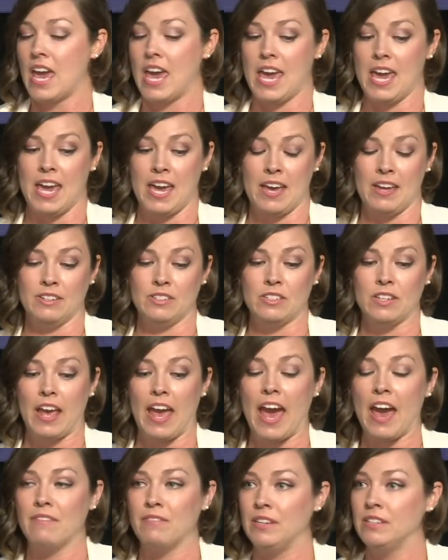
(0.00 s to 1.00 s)
and
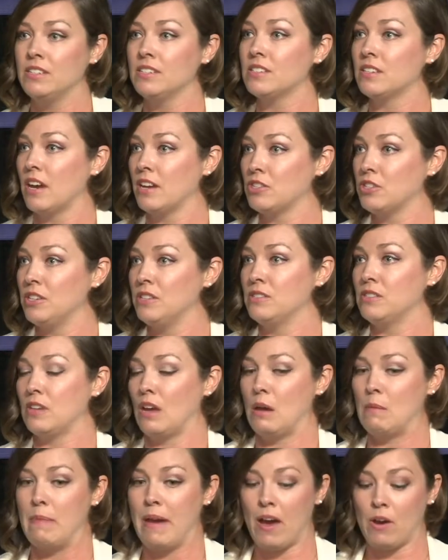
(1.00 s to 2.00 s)
having discussions
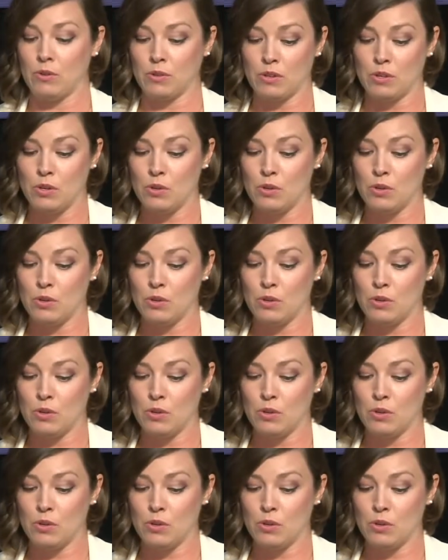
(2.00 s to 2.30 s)
about